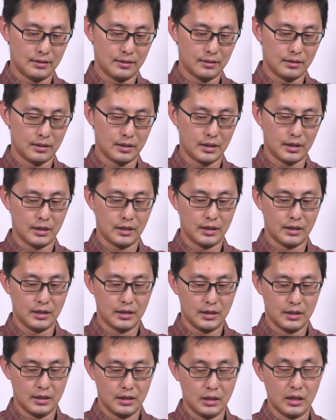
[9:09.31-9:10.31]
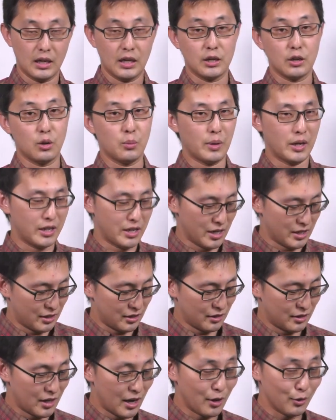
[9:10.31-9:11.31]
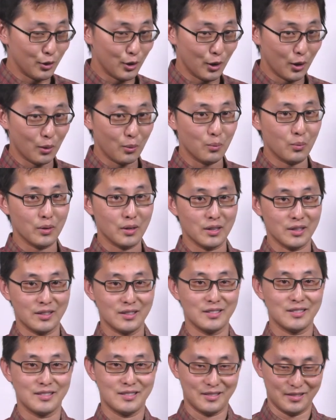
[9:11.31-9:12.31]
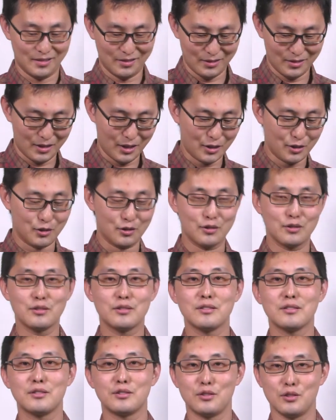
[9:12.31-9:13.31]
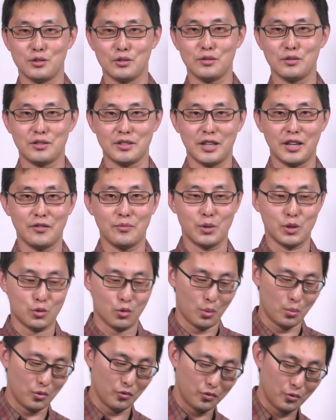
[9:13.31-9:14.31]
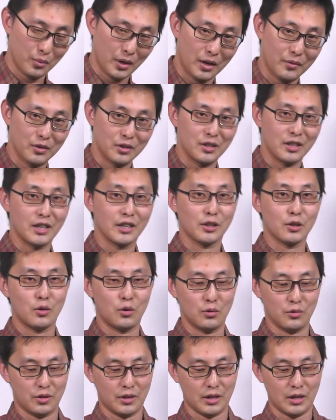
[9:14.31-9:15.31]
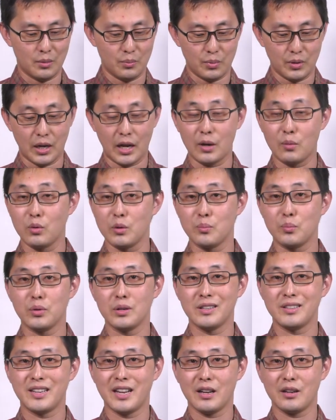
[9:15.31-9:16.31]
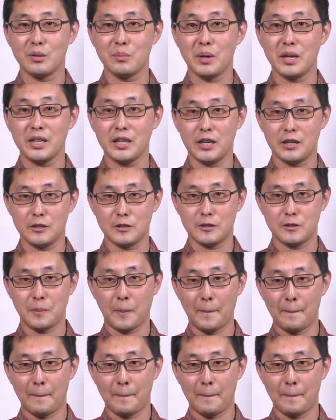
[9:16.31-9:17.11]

Okay, I know my case is down there, but that's just to save me trouble from having to get the whole thing up. But I would put it down in my case